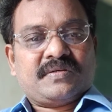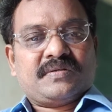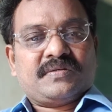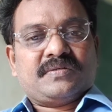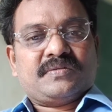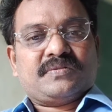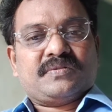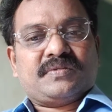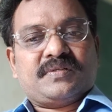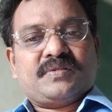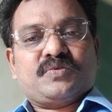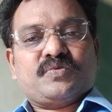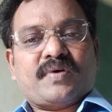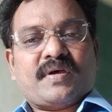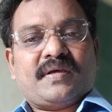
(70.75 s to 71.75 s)
So that is
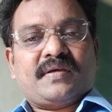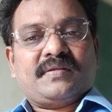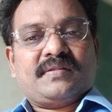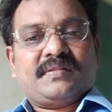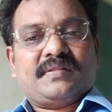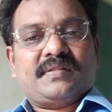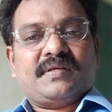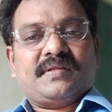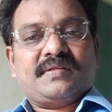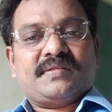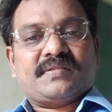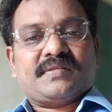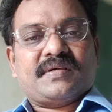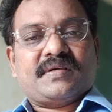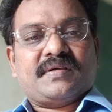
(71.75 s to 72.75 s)
why there is
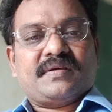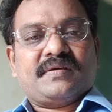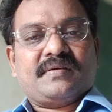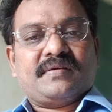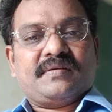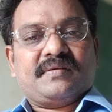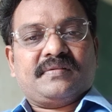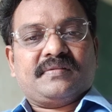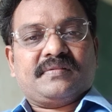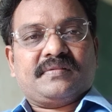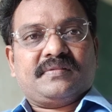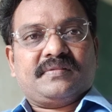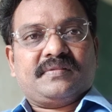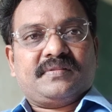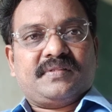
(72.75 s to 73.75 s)
a
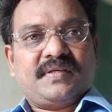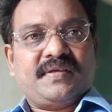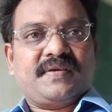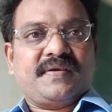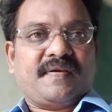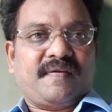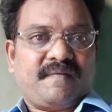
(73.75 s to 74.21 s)
thinking